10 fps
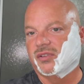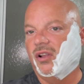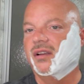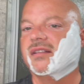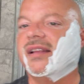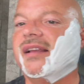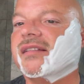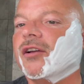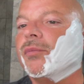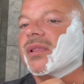As long as that
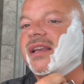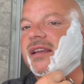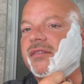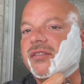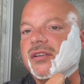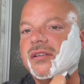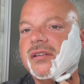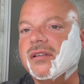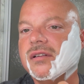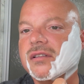soap leaves
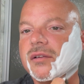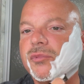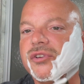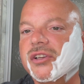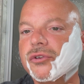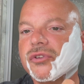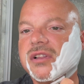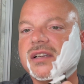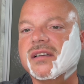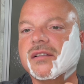some residual
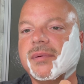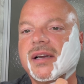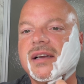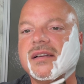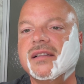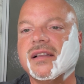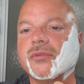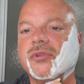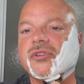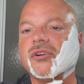slickness behind, and
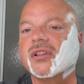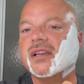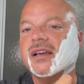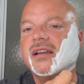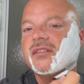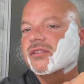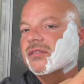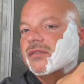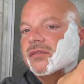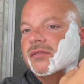this one certainly does,
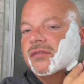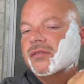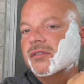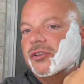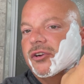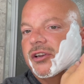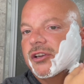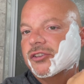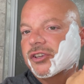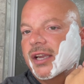you're in
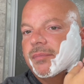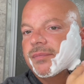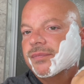good shape.